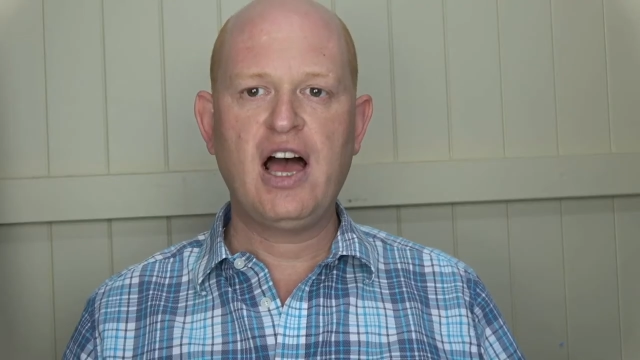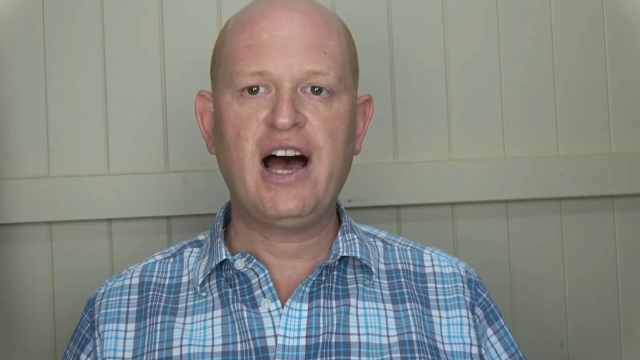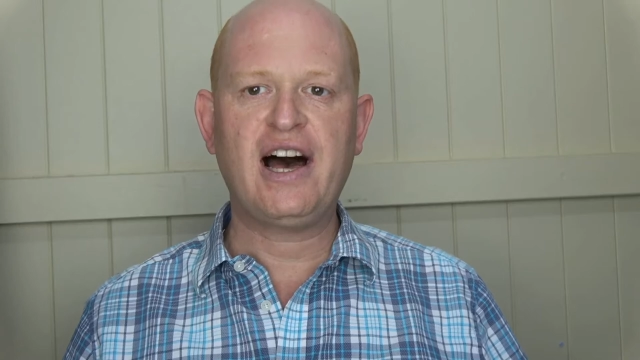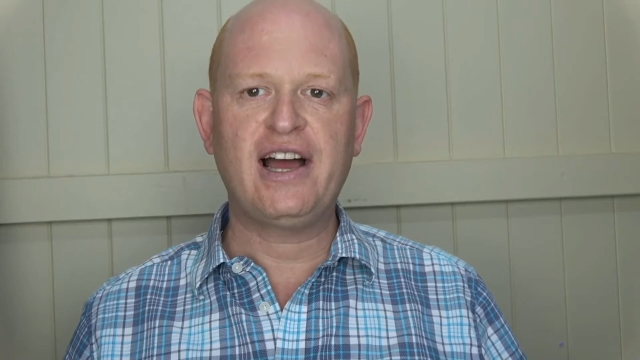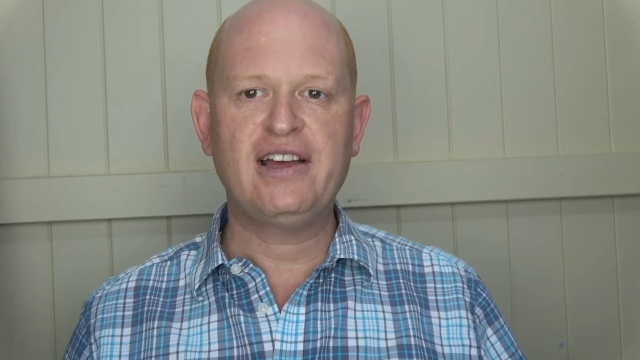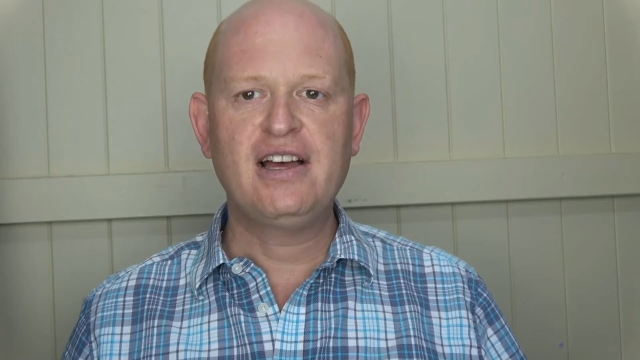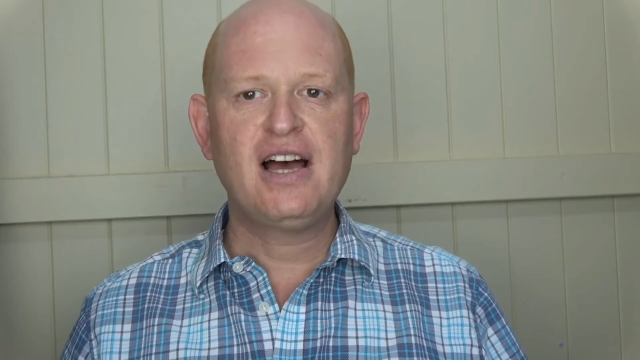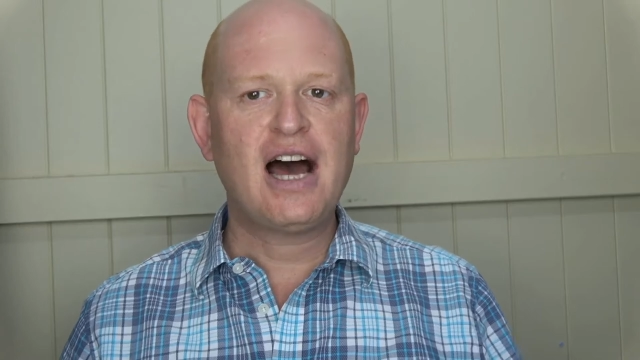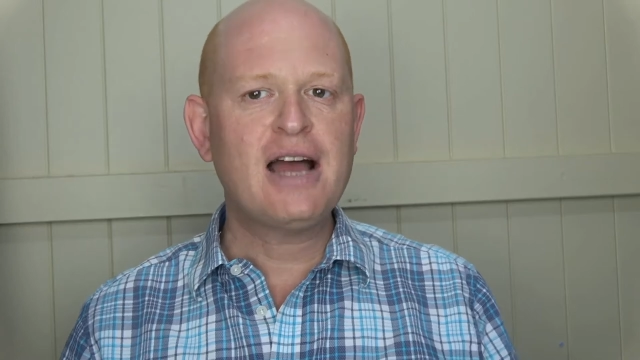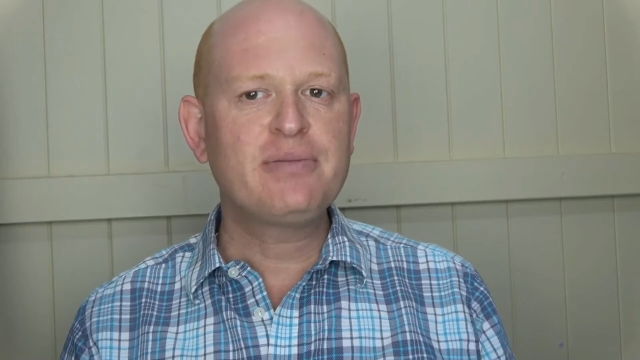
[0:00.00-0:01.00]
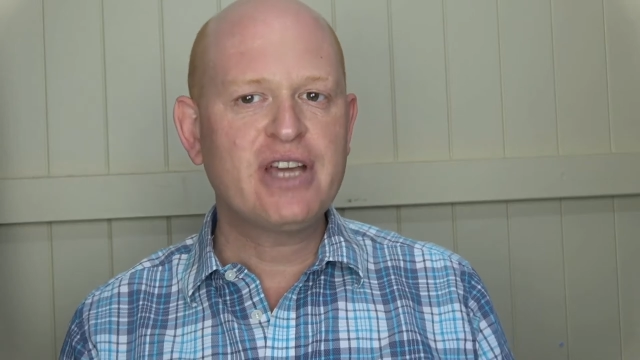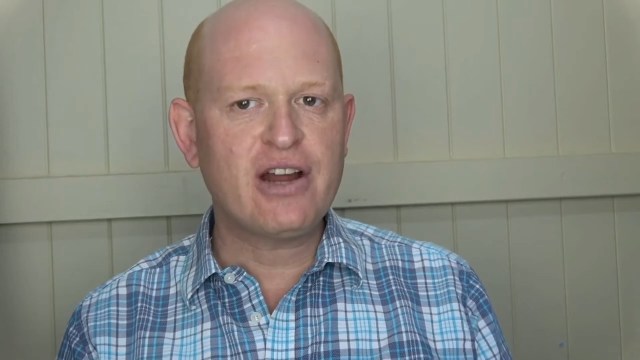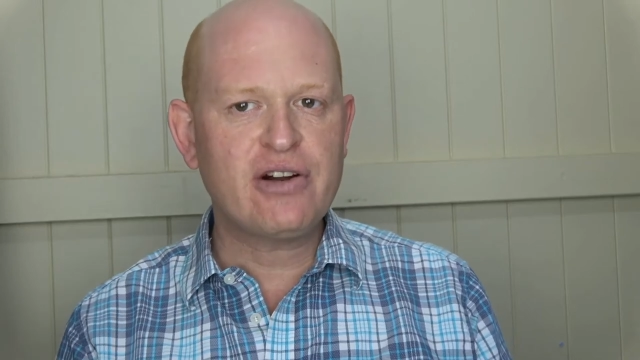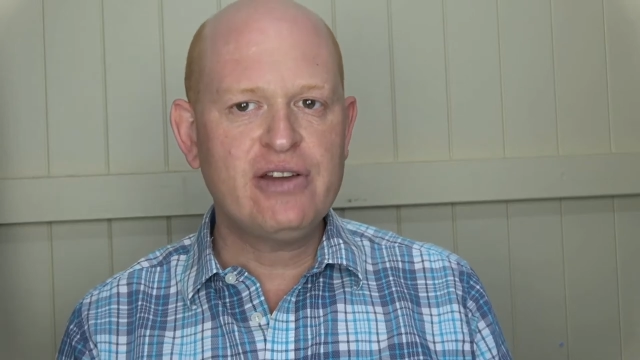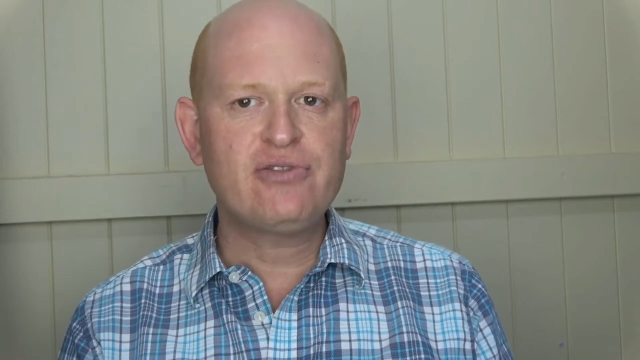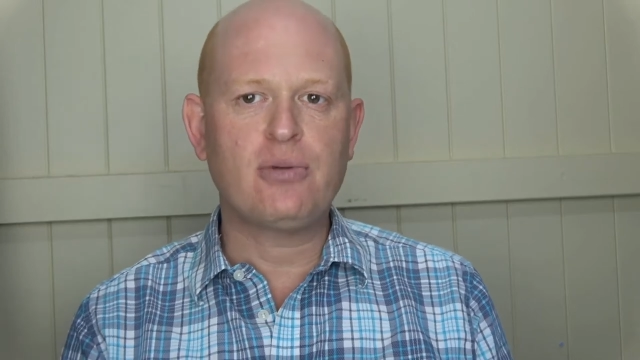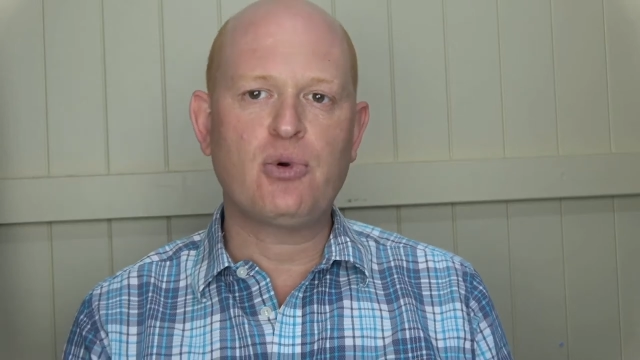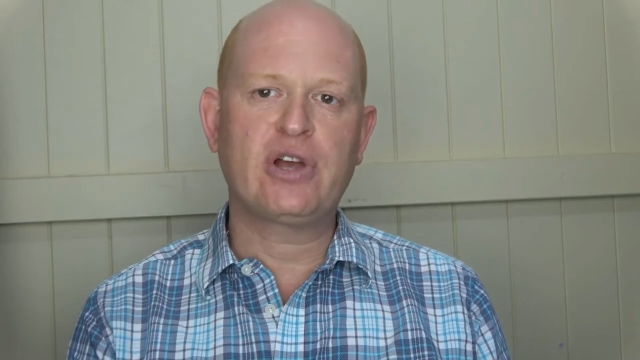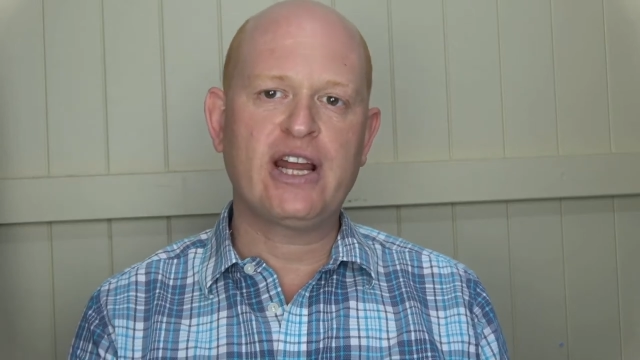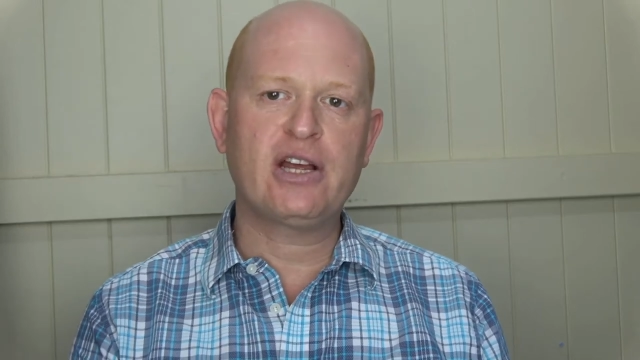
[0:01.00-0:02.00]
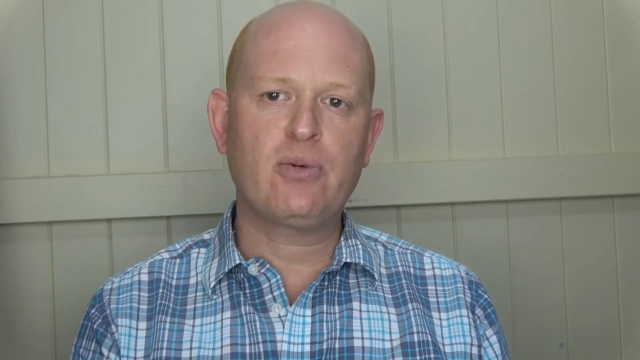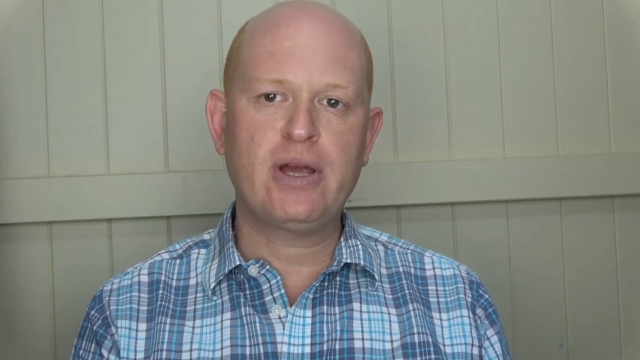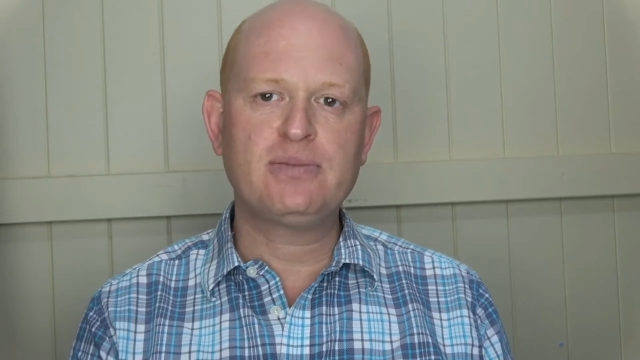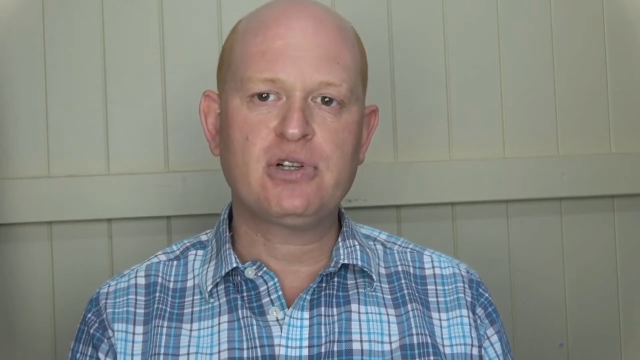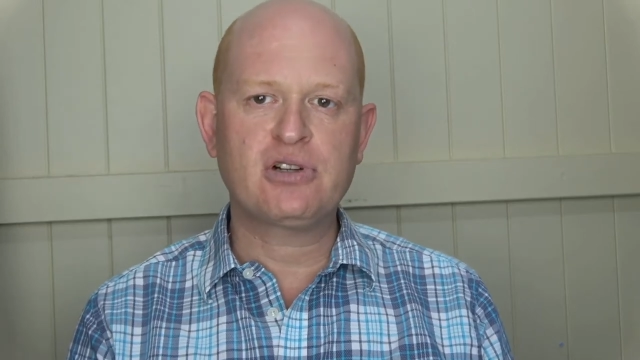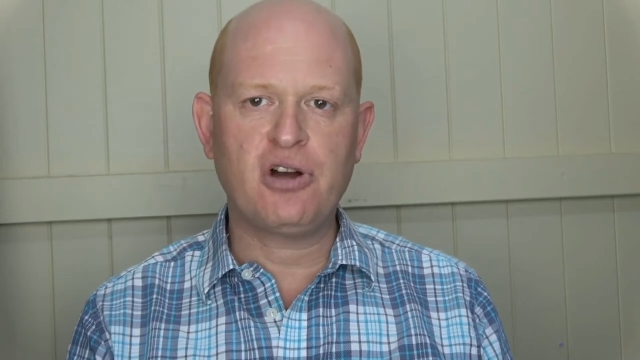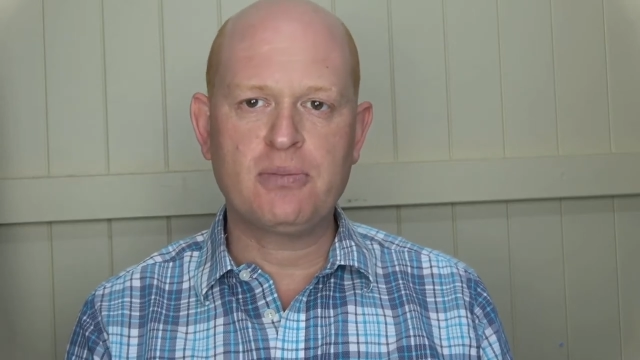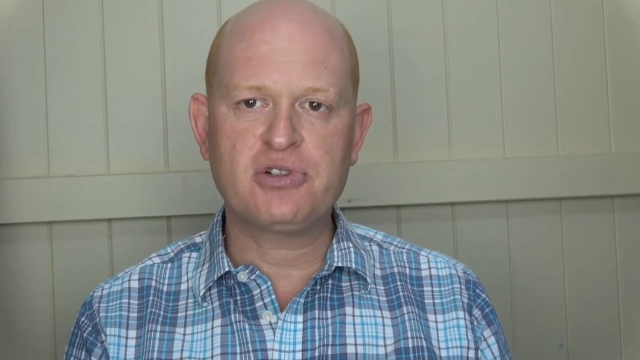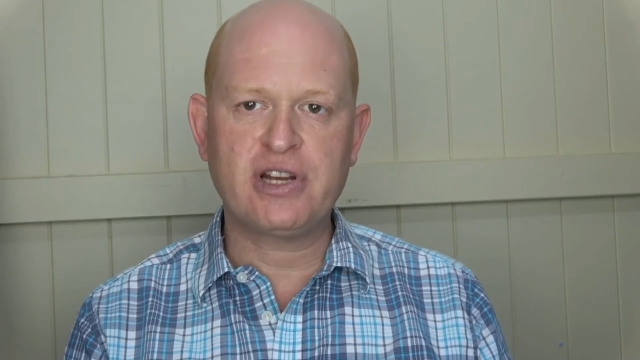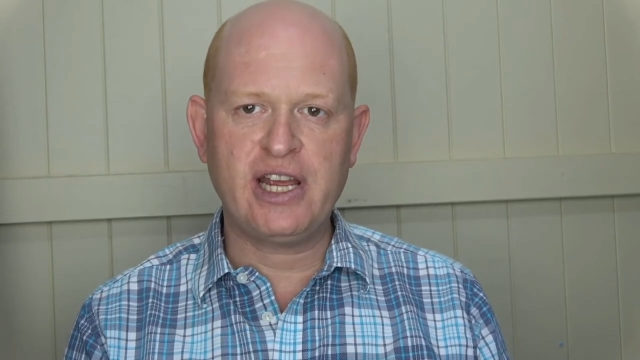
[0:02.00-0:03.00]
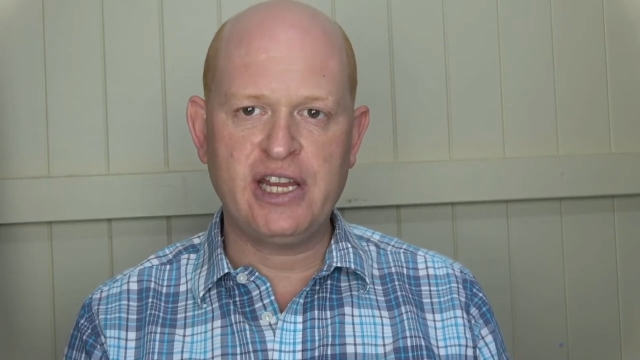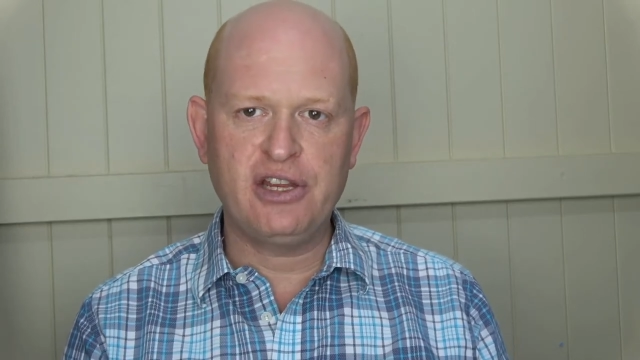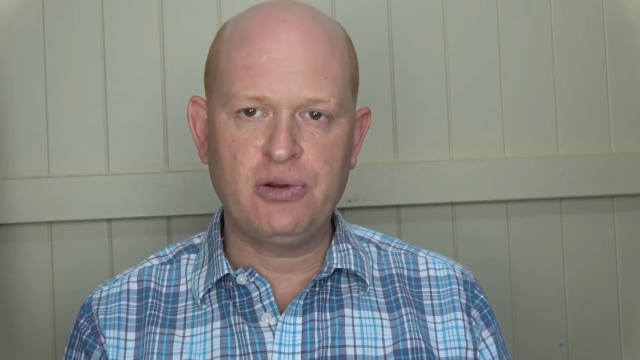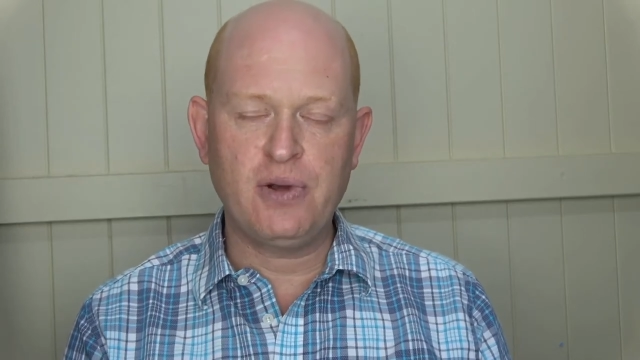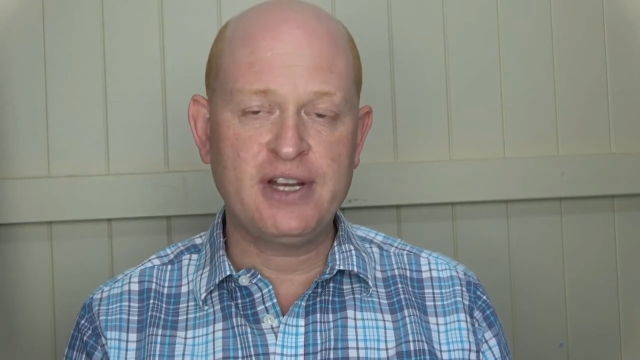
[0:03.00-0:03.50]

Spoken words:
Hi, I'm Gary from organicweb.com.au